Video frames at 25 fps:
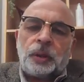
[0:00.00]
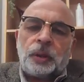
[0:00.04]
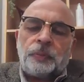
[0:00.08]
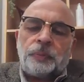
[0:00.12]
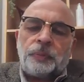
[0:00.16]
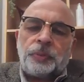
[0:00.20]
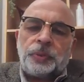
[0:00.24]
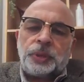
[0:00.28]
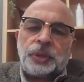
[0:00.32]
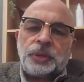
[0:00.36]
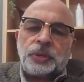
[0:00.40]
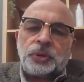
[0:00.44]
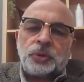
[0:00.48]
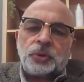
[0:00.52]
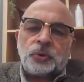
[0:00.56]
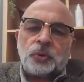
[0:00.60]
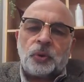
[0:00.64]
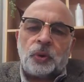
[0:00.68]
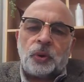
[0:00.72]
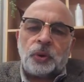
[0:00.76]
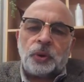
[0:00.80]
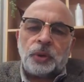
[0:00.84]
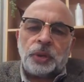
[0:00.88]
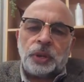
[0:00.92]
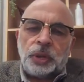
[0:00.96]
this
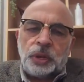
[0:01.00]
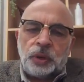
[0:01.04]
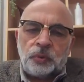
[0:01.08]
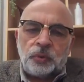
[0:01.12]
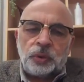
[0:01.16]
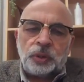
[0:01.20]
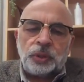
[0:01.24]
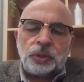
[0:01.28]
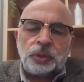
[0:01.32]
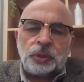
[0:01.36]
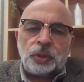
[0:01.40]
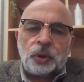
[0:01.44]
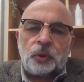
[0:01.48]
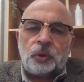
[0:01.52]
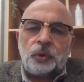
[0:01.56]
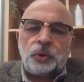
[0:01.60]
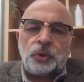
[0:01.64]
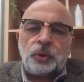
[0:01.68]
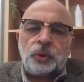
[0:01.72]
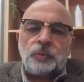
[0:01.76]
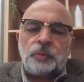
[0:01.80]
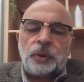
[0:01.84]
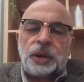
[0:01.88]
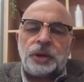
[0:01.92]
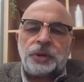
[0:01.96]
talk, even though you
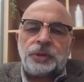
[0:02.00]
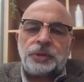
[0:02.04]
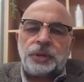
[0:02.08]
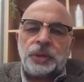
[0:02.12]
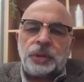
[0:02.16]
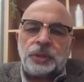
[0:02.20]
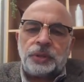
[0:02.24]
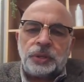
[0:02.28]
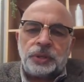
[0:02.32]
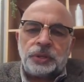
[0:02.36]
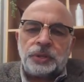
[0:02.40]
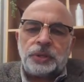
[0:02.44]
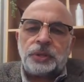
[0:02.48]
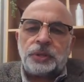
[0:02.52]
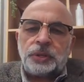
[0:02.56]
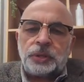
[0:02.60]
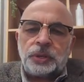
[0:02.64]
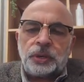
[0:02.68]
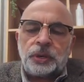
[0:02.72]
might say this is